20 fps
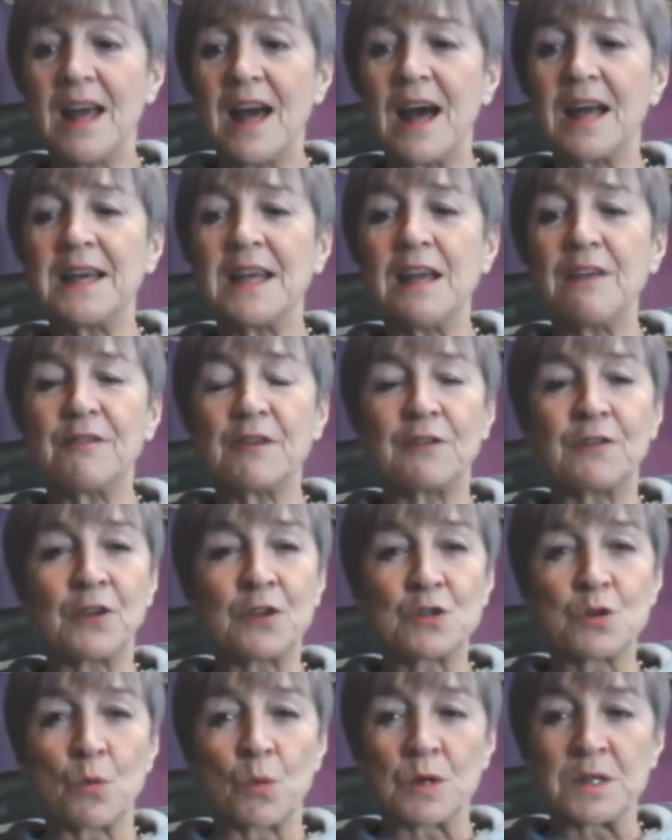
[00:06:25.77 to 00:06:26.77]
And even if you
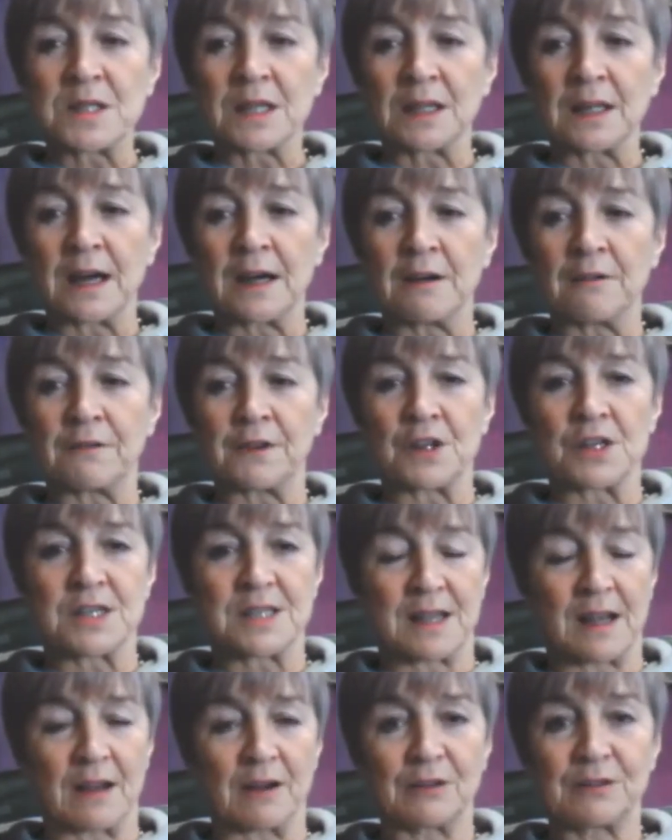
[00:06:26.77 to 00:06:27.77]
don't want to learn it for
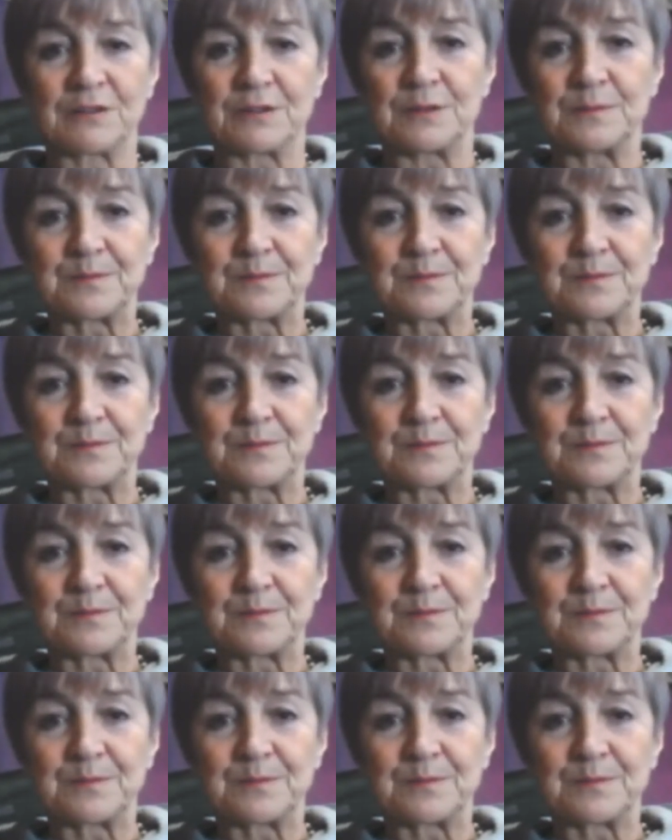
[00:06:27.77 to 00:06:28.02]
yourself,